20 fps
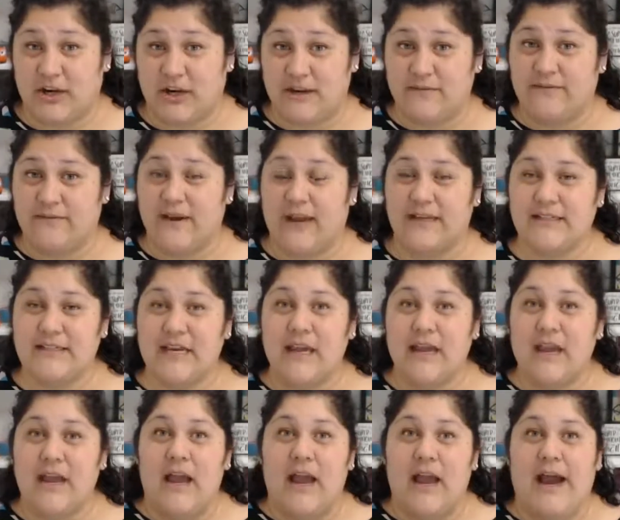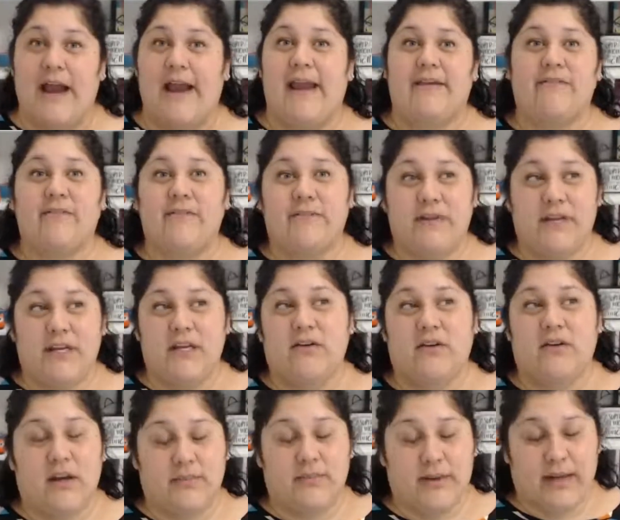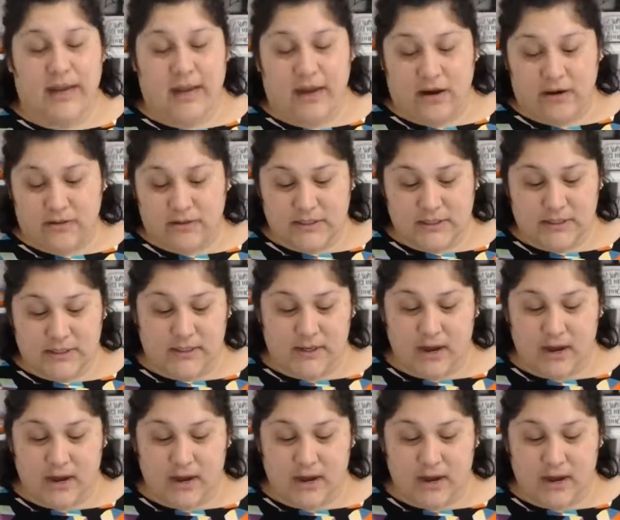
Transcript: In fact, I have a video coming out